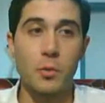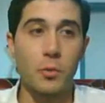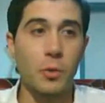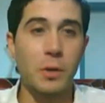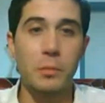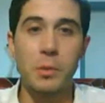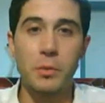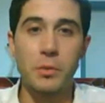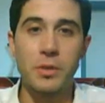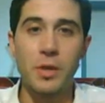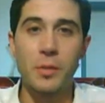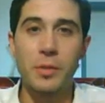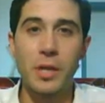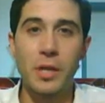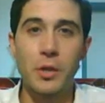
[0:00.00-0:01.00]
when people
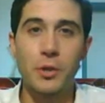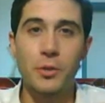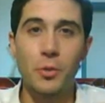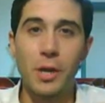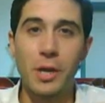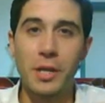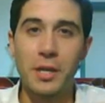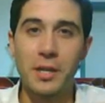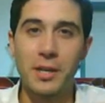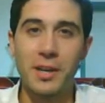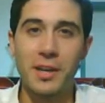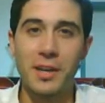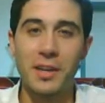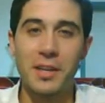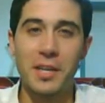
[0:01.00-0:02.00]
tell me I look 20,
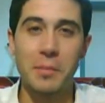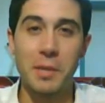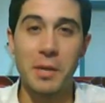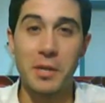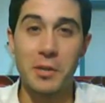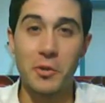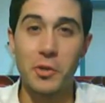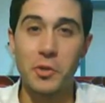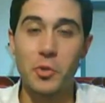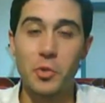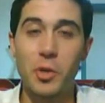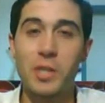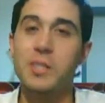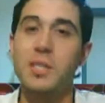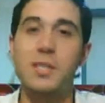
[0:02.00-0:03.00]
in my early
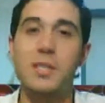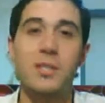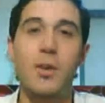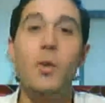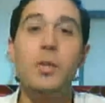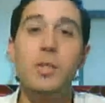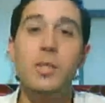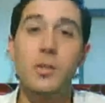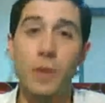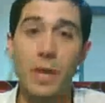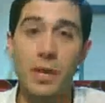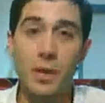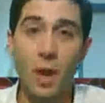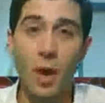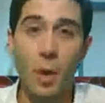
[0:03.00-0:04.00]
20s, that's always a
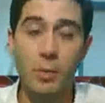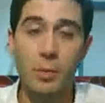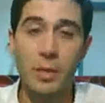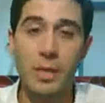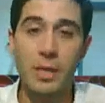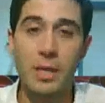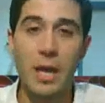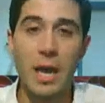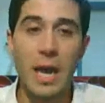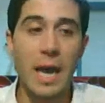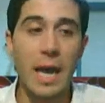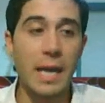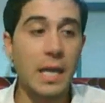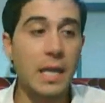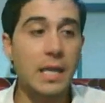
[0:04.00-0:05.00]
great compliment.
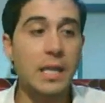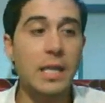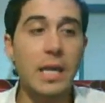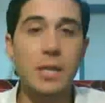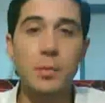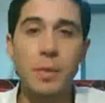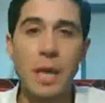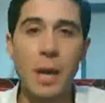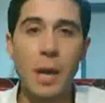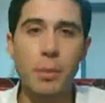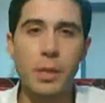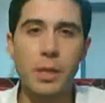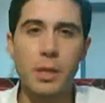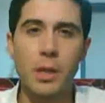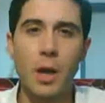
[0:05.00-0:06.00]
And lately that's been
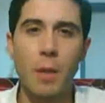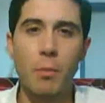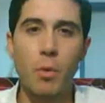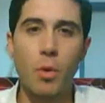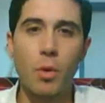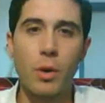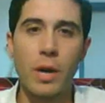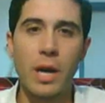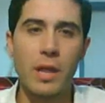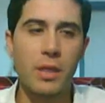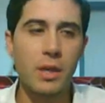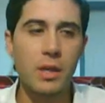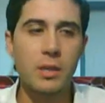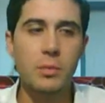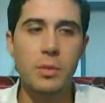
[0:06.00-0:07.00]
happening a lot more, and I
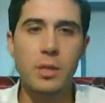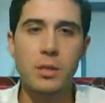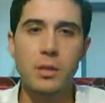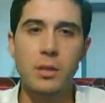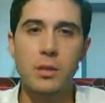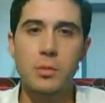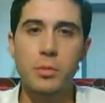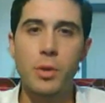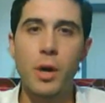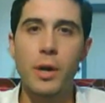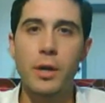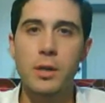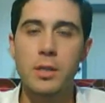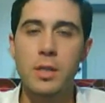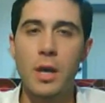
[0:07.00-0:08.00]
think it's because of these
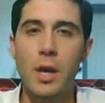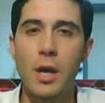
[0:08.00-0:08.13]
products.